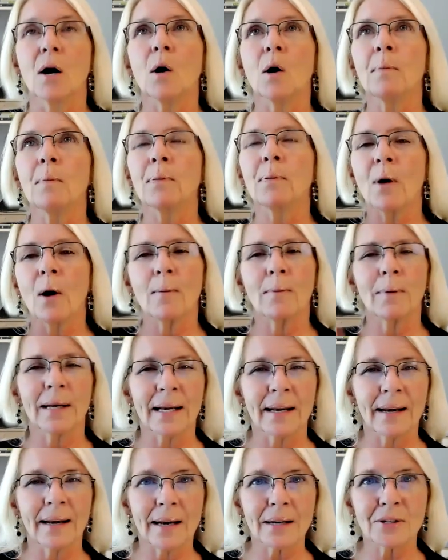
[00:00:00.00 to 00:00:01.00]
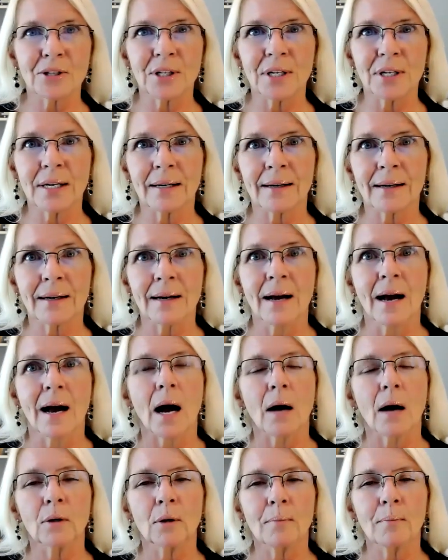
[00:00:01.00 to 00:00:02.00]
Or probably next year,
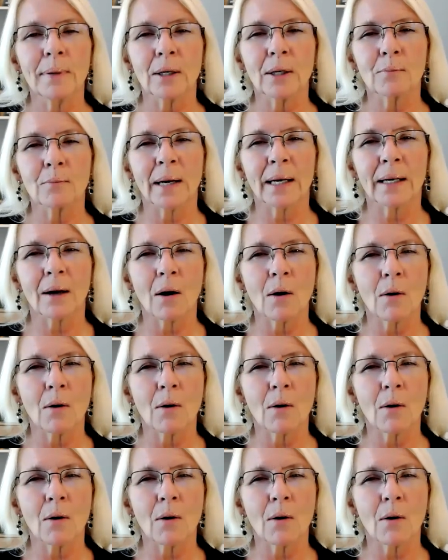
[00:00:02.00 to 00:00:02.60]
I will be on my